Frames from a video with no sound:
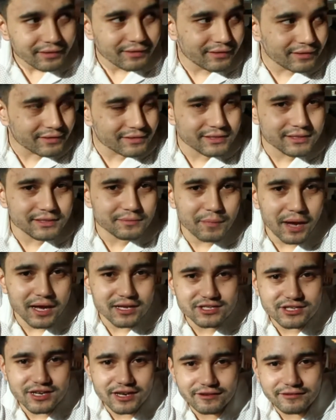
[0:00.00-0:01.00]
This is
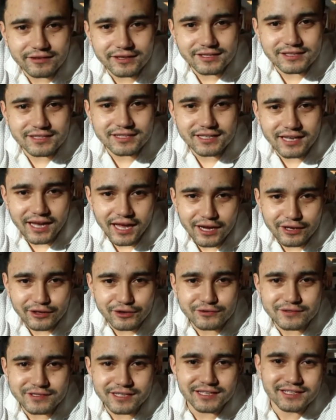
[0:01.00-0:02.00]
matcha green tea,
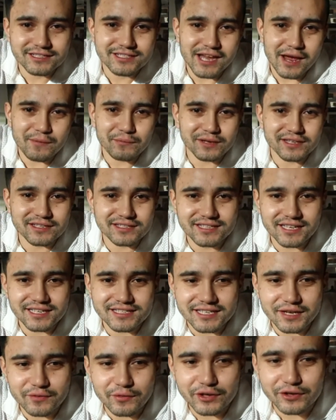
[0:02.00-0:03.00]
and usually Japanese,
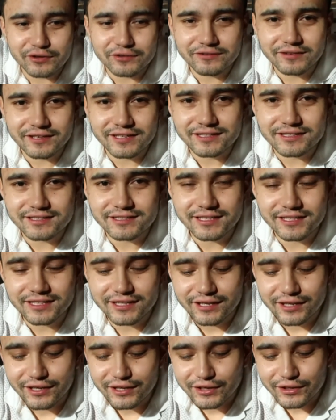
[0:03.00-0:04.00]
they say when you drink
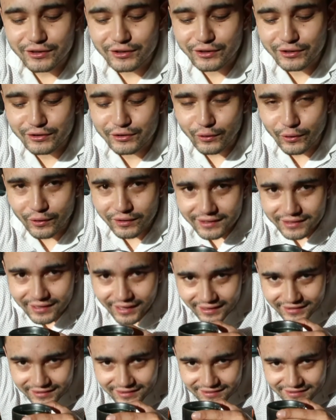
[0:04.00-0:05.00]
tea, you need to hold it
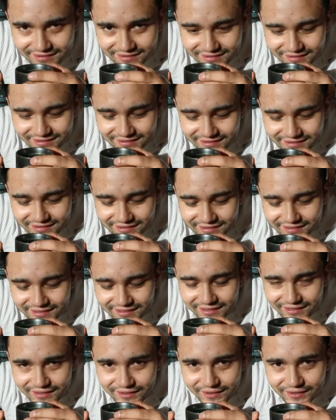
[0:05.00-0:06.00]
like this.
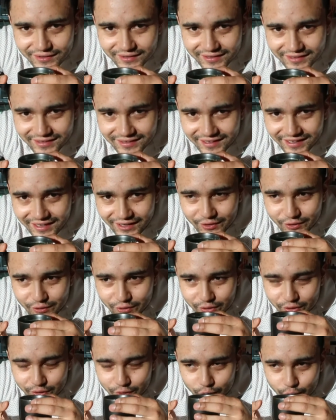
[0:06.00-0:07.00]
Then you
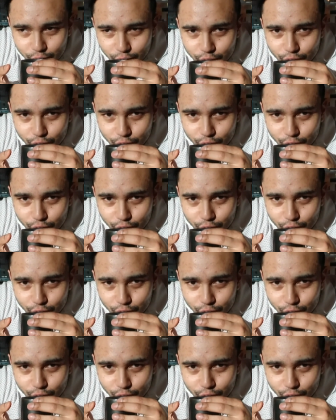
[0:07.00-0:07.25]
drink